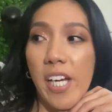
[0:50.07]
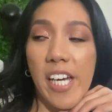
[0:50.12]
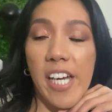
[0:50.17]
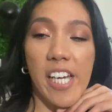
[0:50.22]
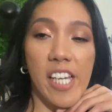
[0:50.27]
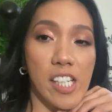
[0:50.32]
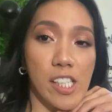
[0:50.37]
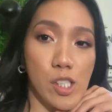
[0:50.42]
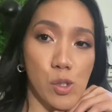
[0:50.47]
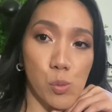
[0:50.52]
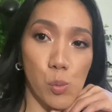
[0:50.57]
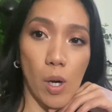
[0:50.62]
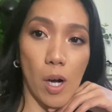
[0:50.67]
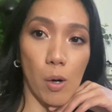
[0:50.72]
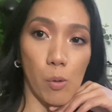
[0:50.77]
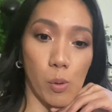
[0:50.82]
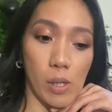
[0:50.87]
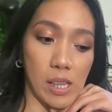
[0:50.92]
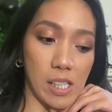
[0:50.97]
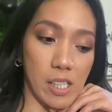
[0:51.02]
it is what
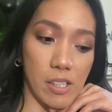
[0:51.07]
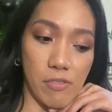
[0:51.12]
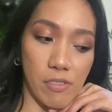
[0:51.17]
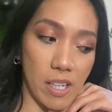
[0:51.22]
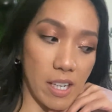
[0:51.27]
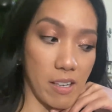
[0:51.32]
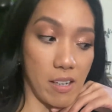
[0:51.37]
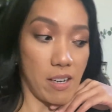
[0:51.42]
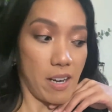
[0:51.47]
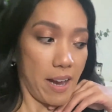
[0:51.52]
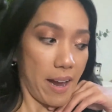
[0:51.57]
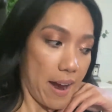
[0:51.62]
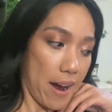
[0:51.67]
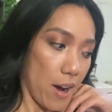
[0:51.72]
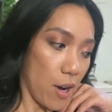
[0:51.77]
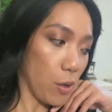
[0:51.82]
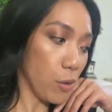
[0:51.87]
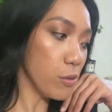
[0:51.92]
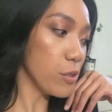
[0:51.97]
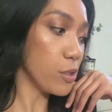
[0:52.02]
we live in
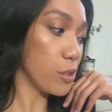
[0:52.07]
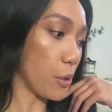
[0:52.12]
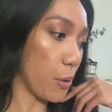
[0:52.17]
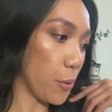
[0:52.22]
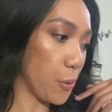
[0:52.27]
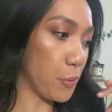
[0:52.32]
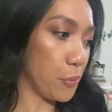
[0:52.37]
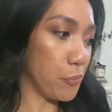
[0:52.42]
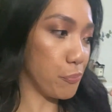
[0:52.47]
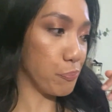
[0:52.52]
now. So